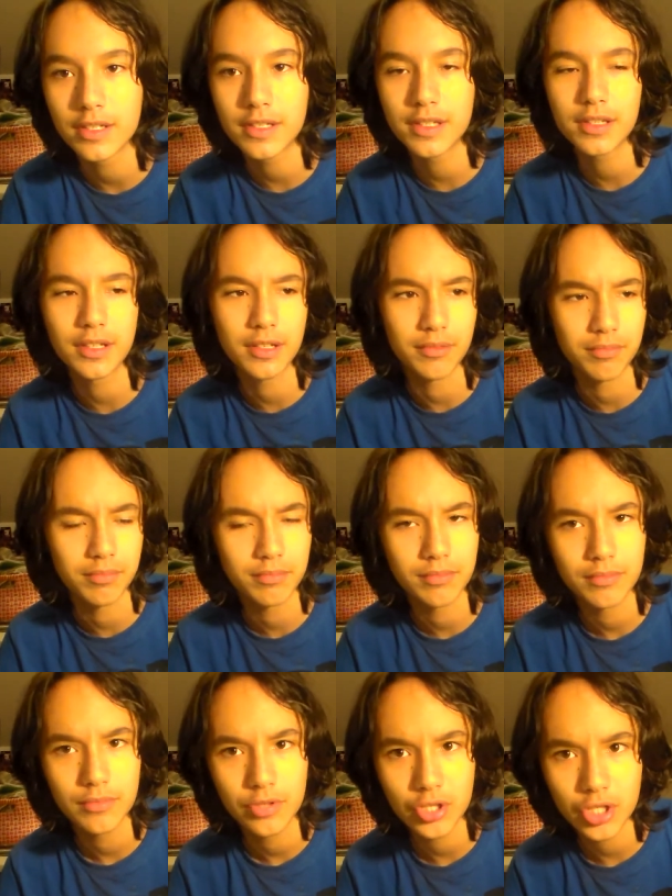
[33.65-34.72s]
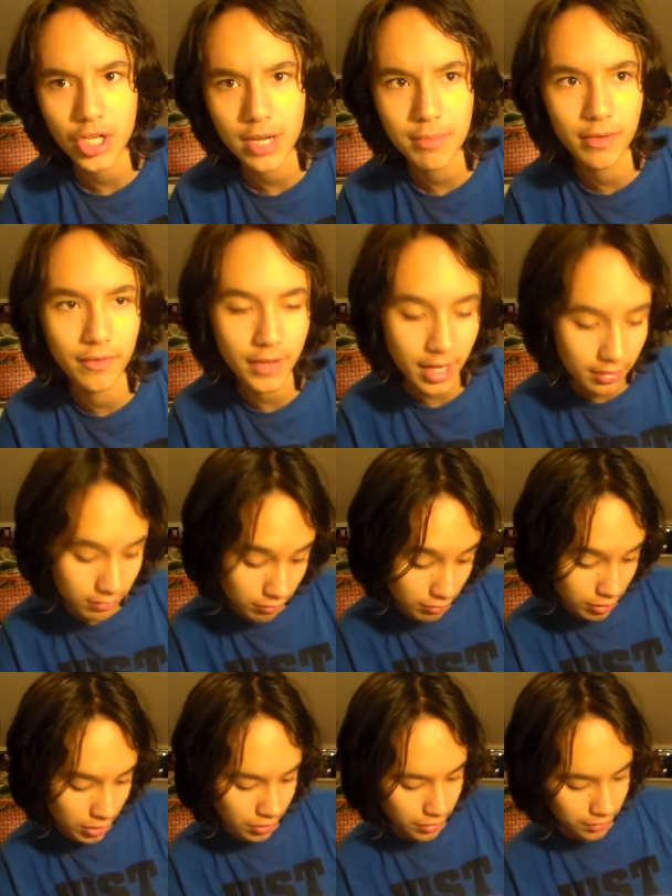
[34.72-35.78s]
it's in the shape of that. I
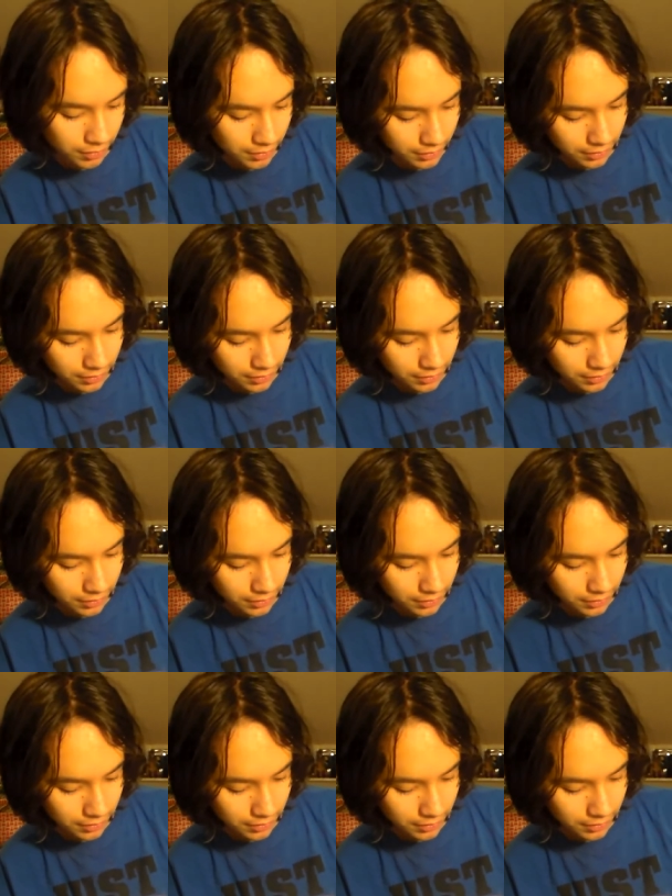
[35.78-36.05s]
don't know.